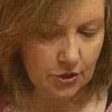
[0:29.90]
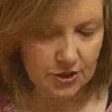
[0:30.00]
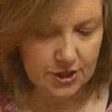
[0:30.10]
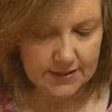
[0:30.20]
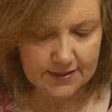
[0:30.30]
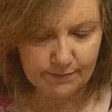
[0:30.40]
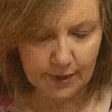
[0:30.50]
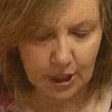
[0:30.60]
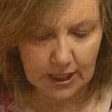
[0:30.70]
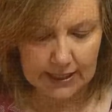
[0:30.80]
just
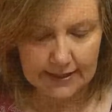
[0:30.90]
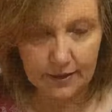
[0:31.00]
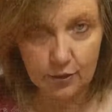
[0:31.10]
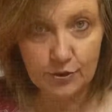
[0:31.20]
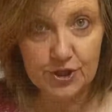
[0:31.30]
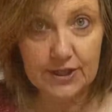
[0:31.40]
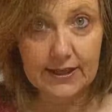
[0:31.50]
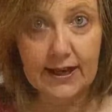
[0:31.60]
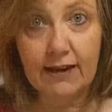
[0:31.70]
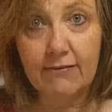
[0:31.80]
buy the cushion
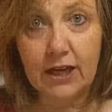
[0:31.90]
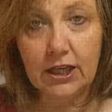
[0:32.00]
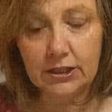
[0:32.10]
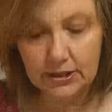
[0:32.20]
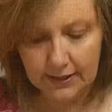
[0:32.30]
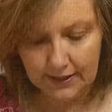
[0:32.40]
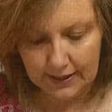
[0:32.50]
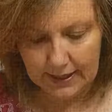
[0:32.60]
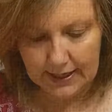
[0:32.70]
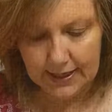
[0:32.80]
cover
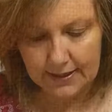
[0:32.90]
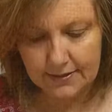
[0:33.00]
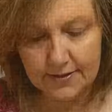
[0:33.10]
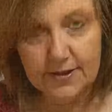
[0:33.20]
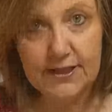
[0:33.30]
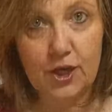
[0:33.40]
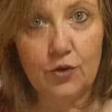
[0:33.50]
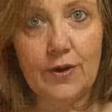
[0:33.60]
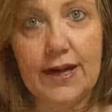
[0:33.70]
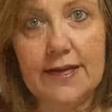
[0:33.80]
and
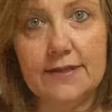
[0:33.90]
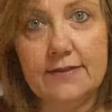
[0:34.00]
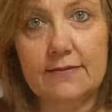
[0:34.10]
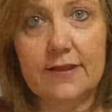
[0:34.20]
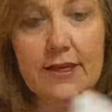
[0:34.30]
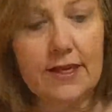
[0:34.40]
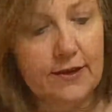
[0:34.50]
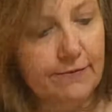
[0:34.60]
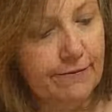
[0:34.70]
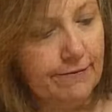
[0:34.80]
decorate the
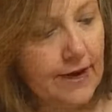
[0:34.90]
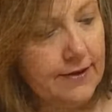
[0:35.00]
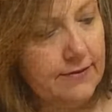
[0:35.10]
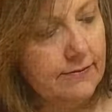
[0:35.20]
front